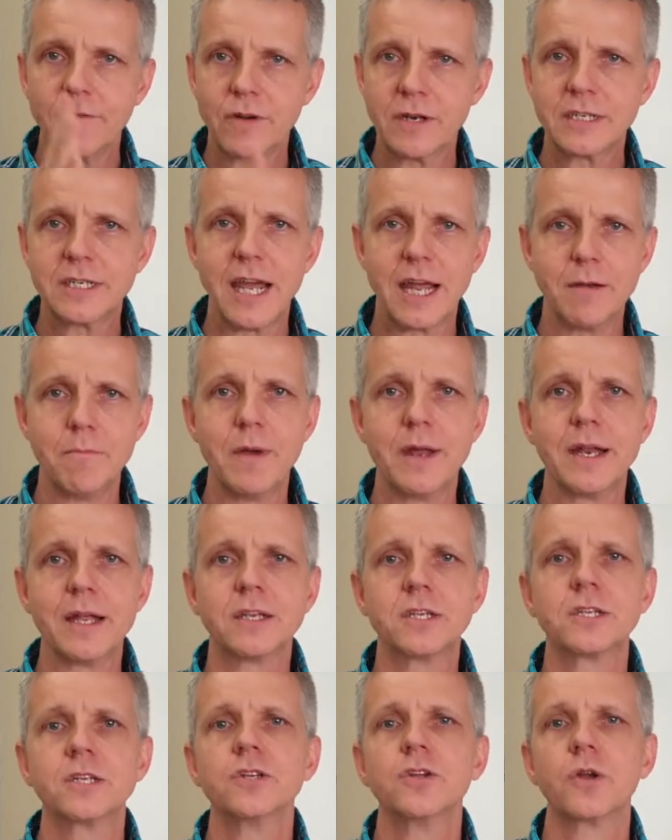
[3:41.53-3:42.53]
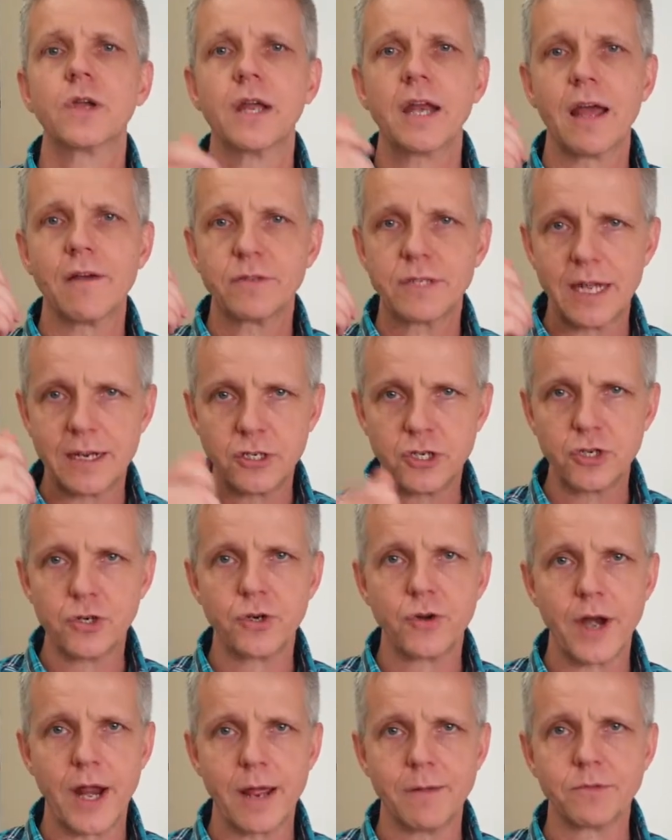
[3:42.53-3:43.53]
10 minutes, you can have, say, 2
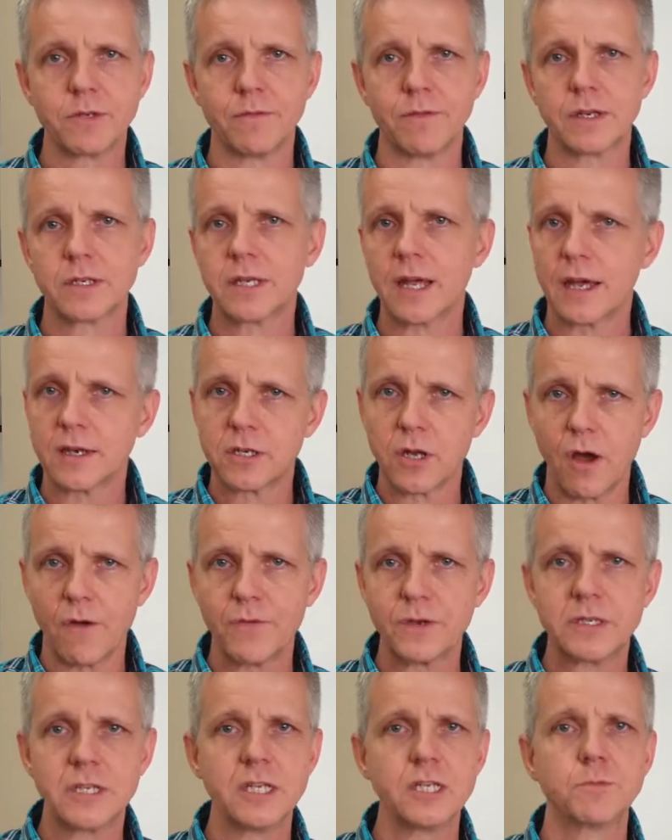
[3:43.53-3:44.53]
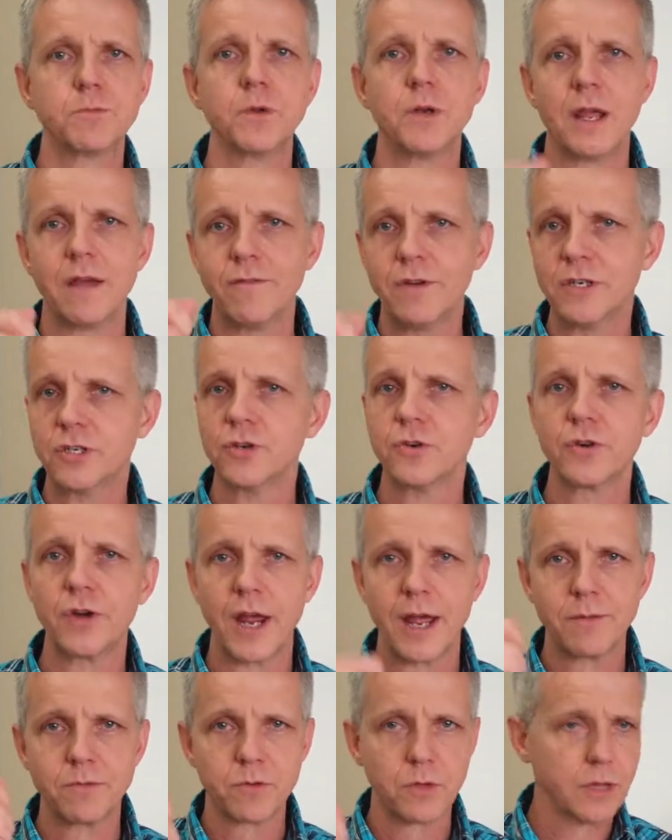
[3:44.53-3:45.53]
grams of it. So it's half a teaspoon every 2
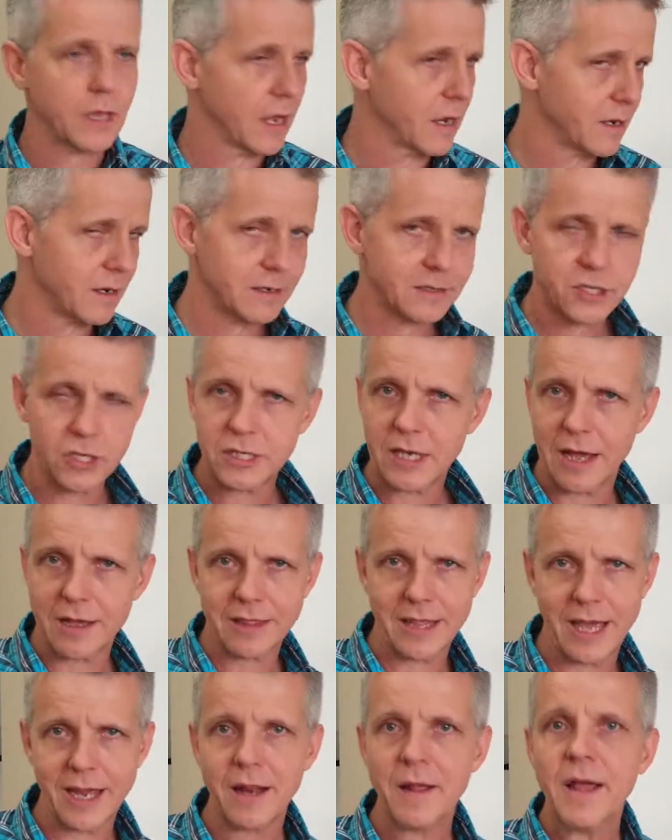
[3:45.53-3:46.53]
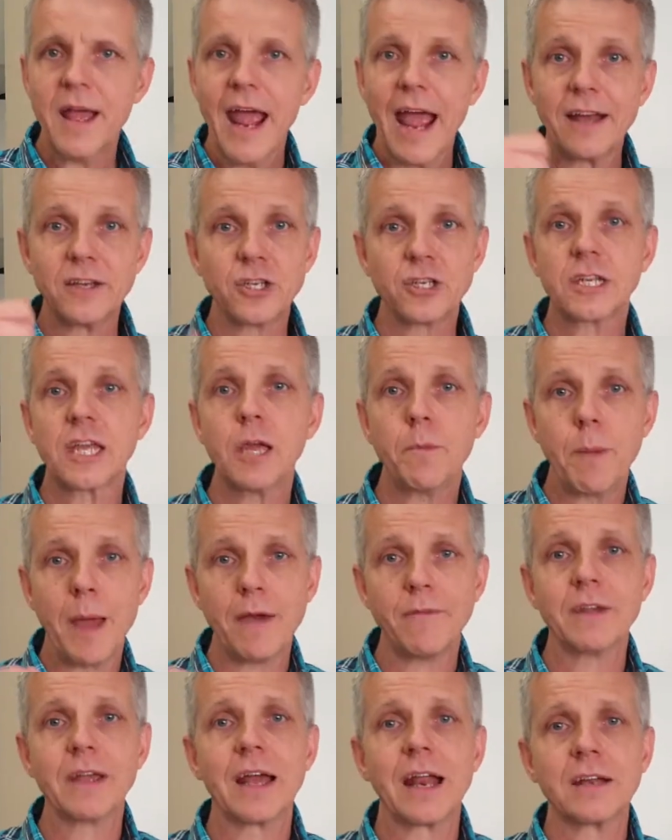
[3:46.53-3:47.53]
grams with it, just like that, and just keep
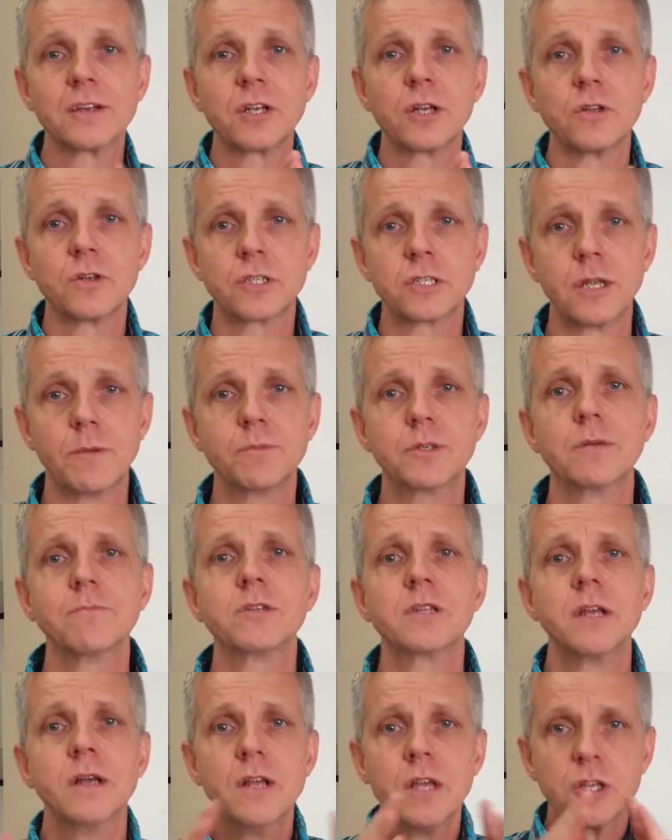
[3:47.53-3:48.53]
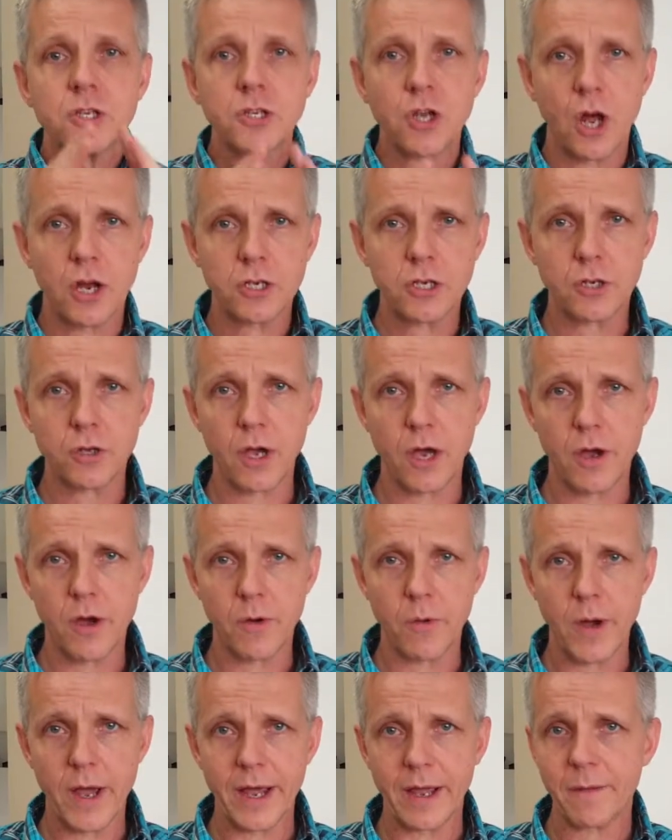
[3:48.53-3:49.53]
having it until your symptoms start to go
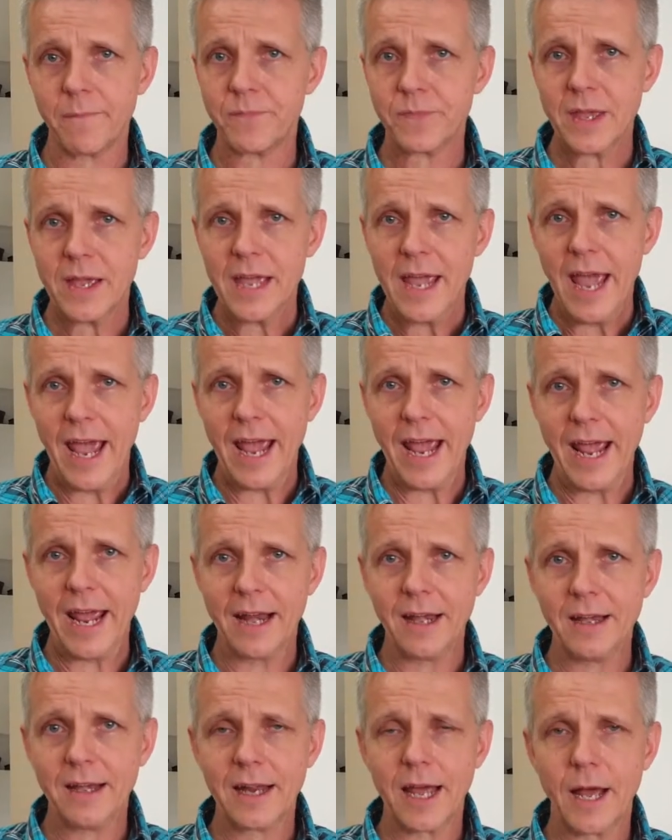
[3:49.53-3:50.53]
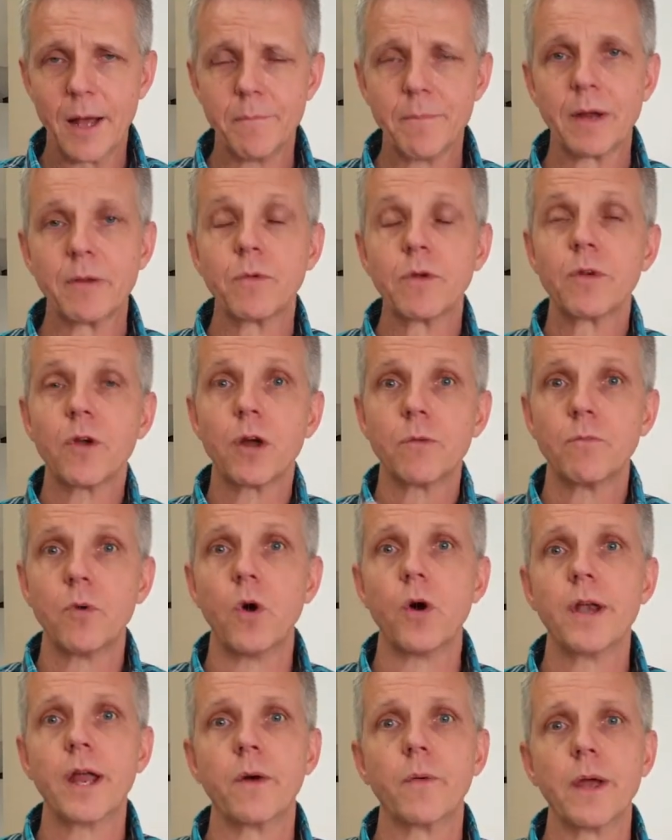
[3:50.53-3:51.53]
away. And but we've got
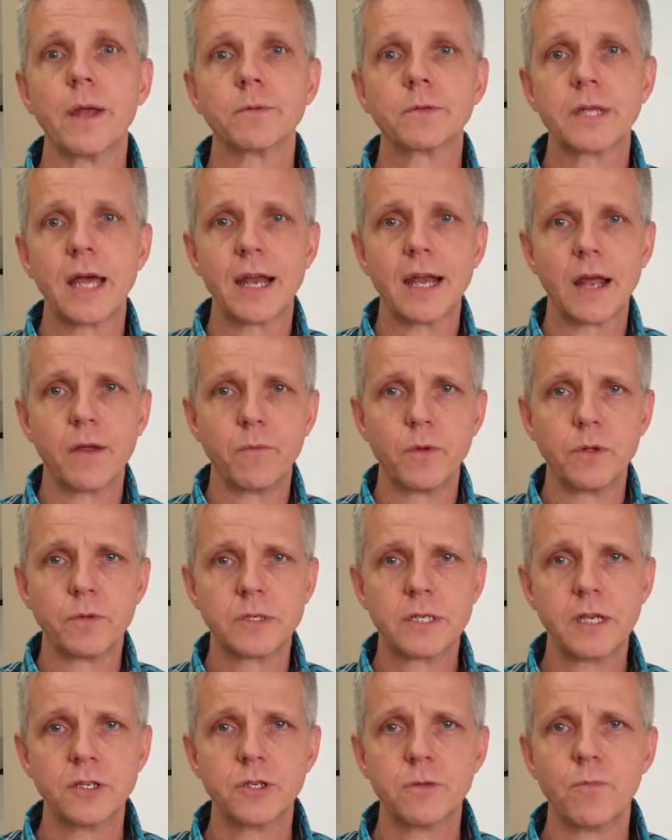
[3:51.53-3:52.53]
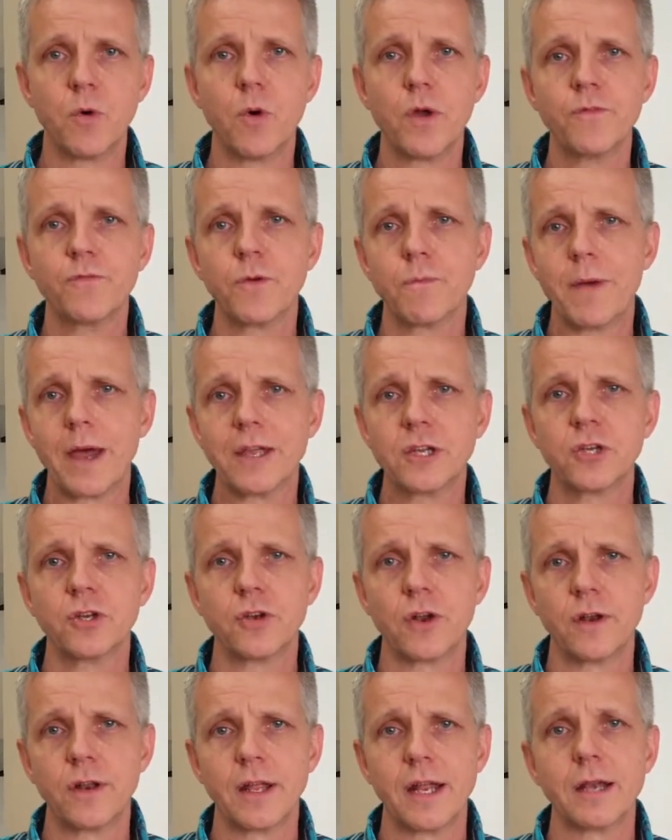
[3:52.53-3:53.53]
more on our website, and we'll send you more
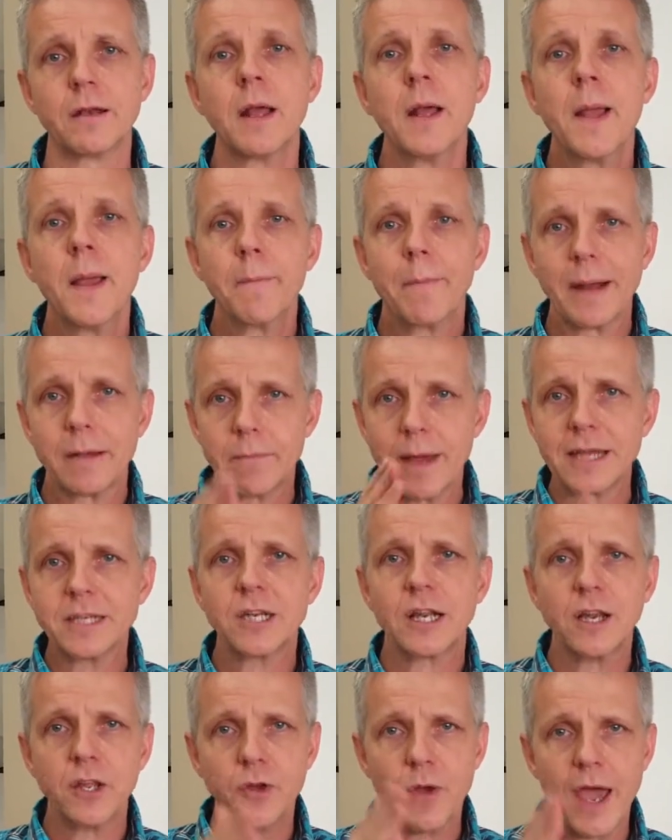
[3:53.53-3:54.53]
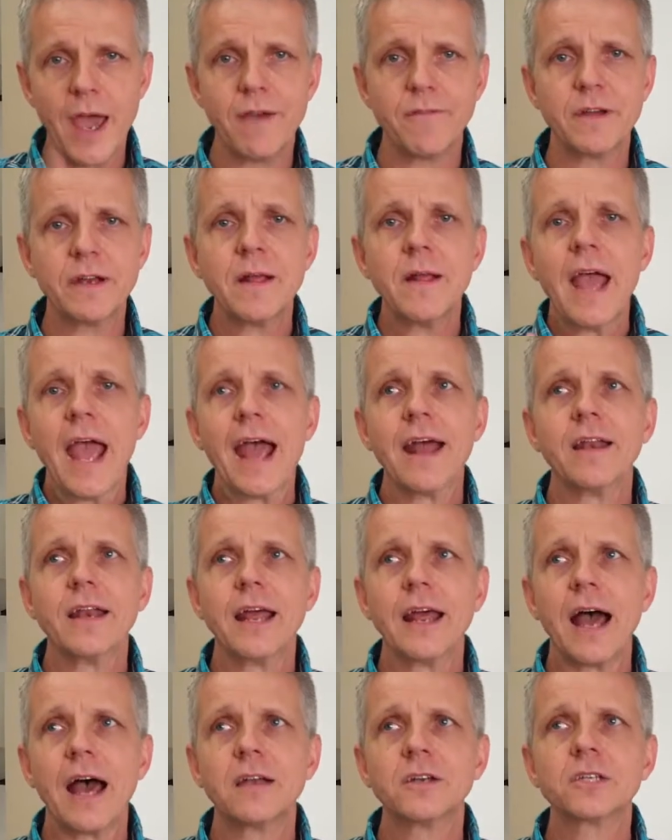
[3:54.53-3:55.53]
information on it. But basically you have it, and
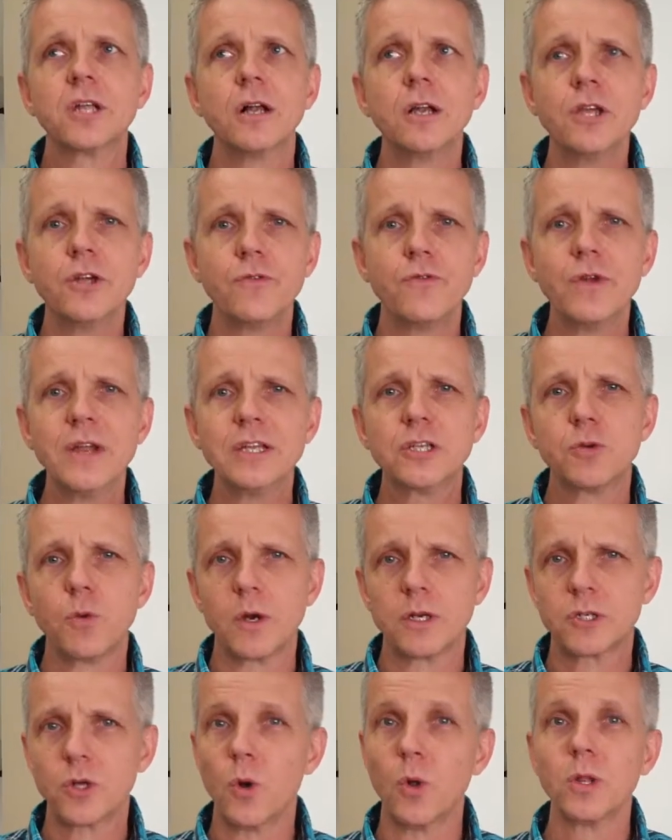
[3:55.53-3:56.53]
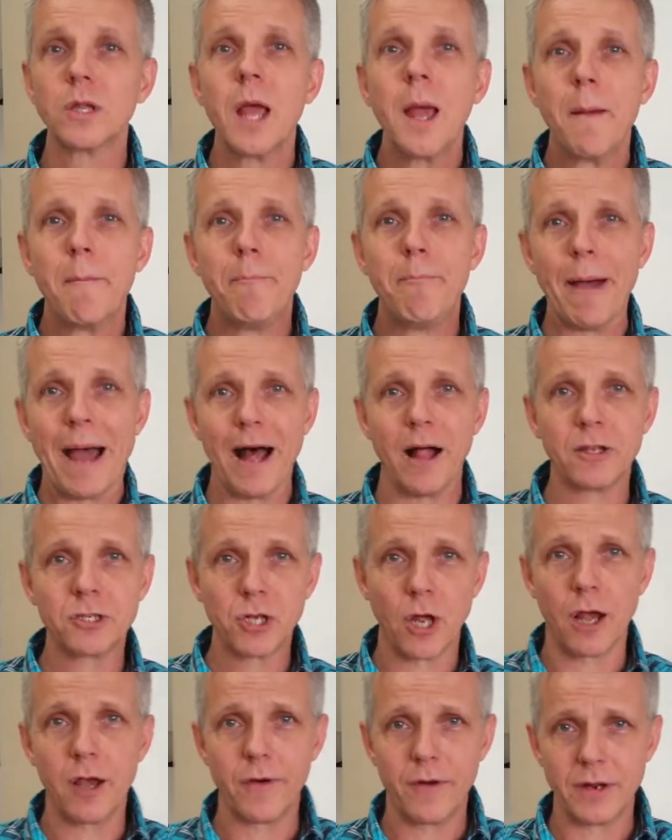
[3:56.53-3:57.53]
then until you reach what's called bowel
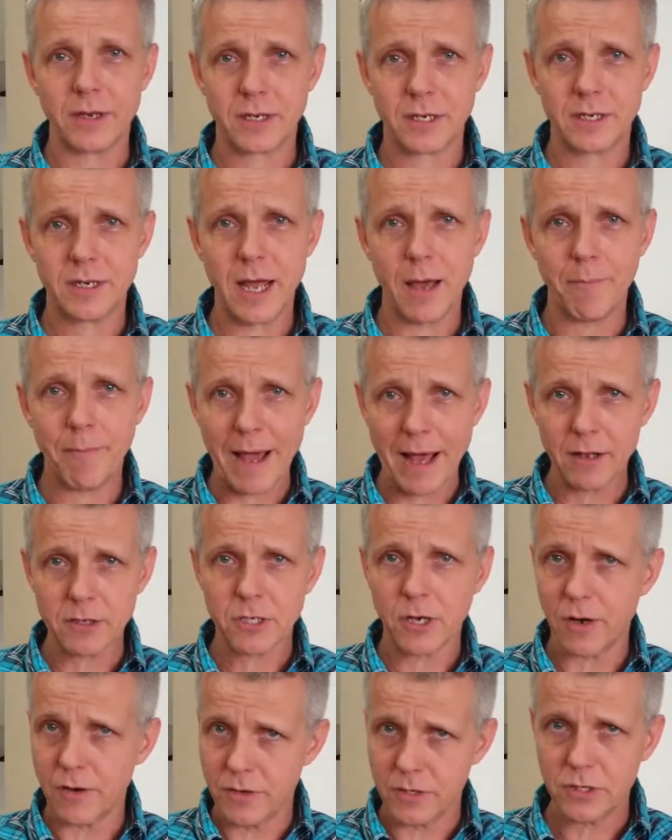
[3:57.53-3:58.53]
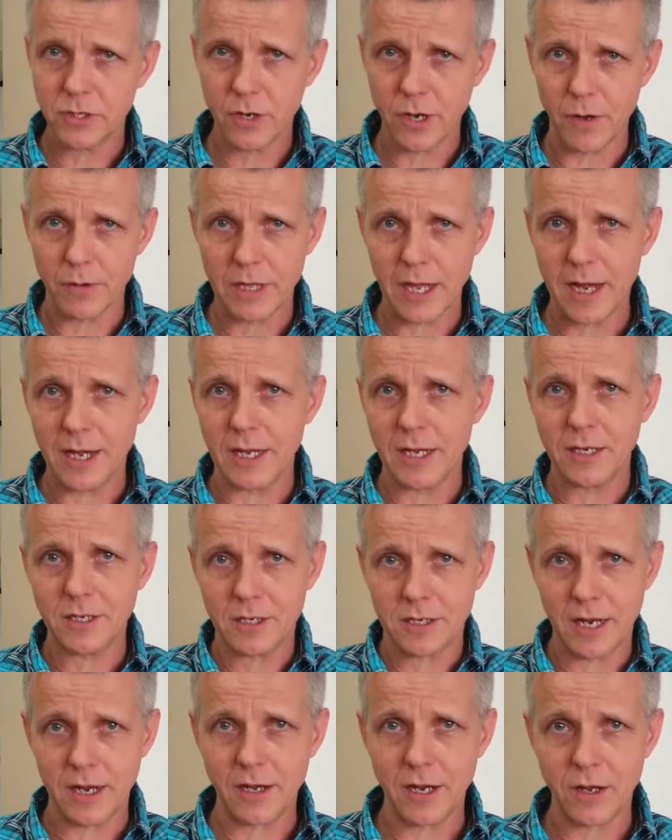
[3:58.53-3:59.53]
tolerance. Now bowel tolerance, you know what that
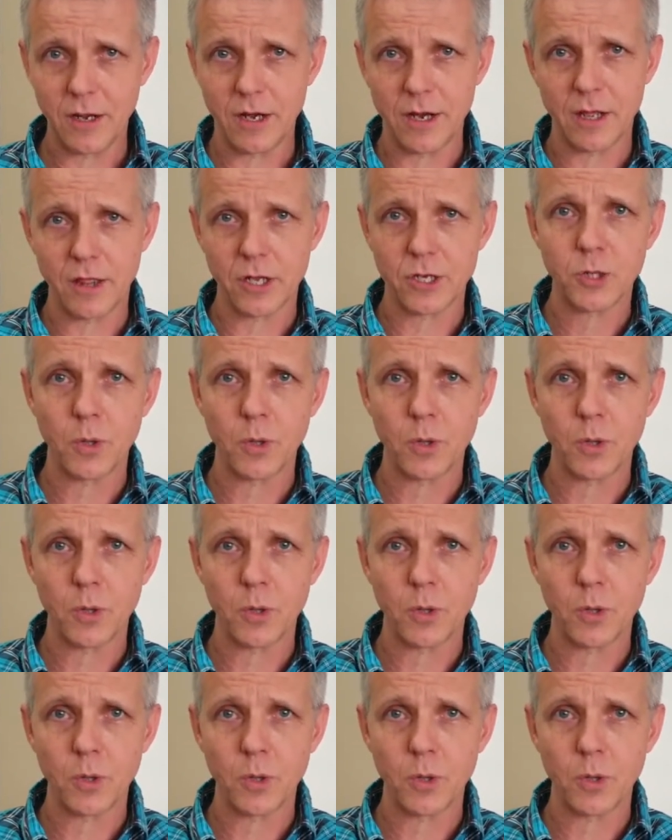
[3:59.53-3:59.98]
is, and you're going to the